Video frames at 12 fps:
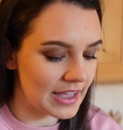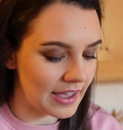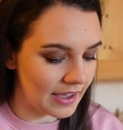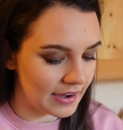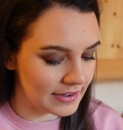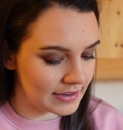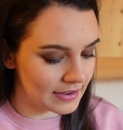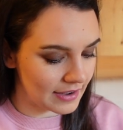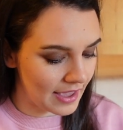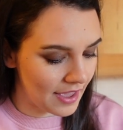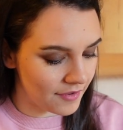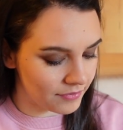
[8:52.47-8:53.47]
I didn't
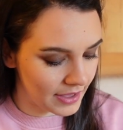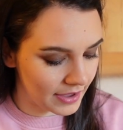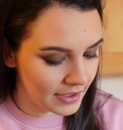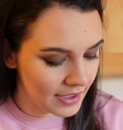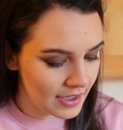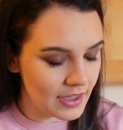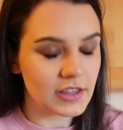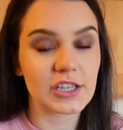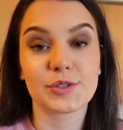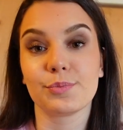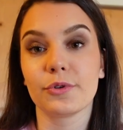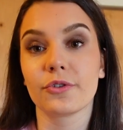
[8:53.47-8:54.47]
have like
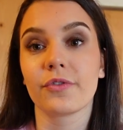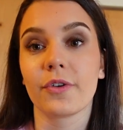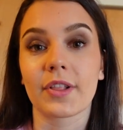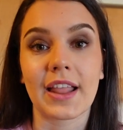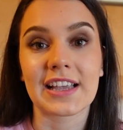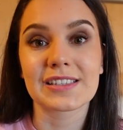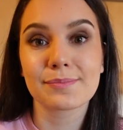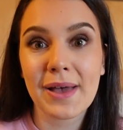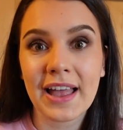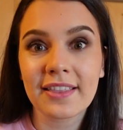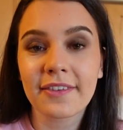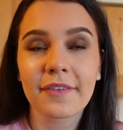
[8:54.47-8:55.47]
this beautiful nice
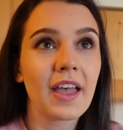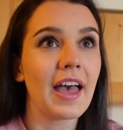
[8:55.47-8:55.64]
butt,